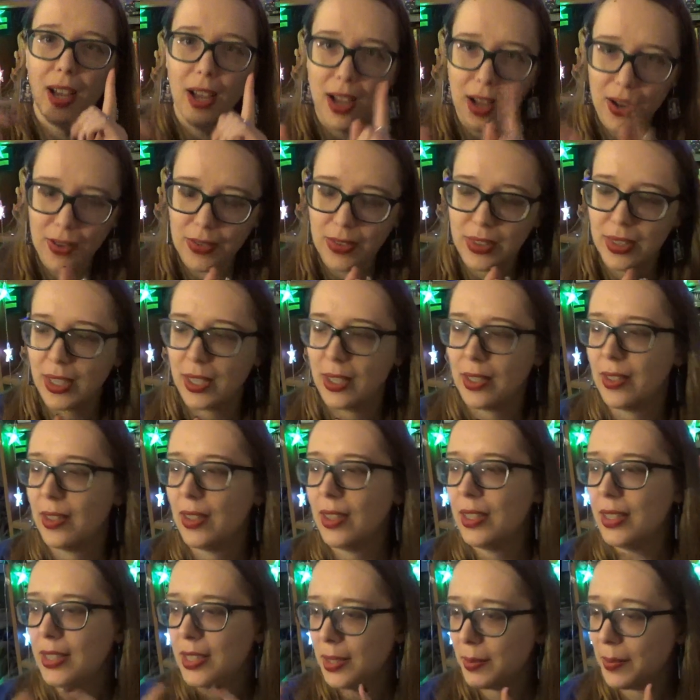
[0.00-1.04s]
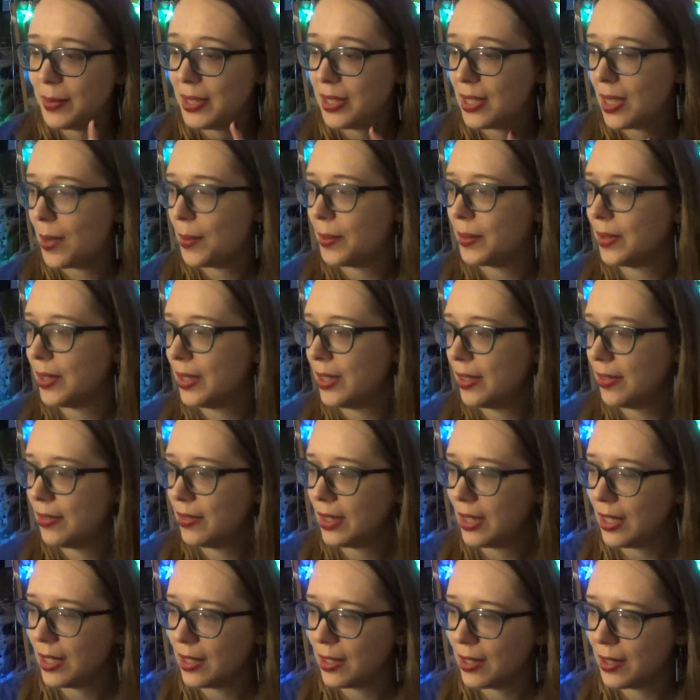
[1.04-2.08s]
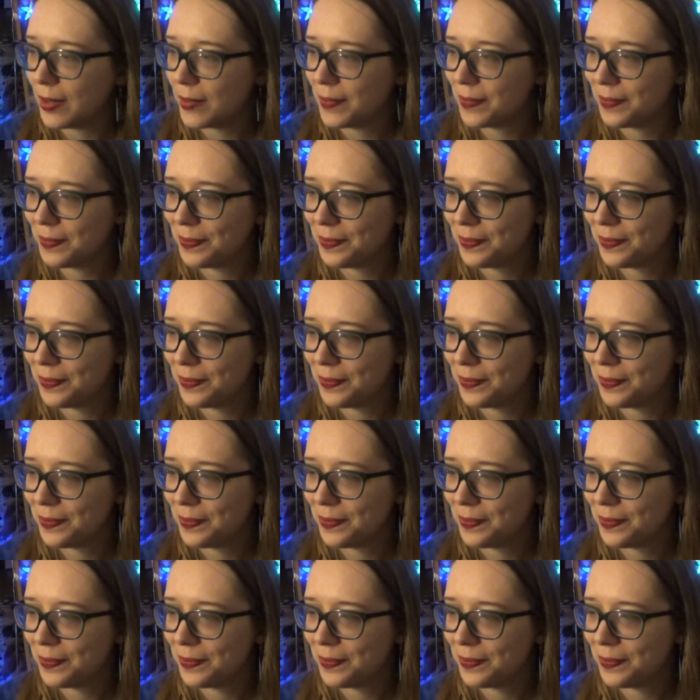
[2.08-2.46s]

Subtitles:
of the year. Tippy top read of the year.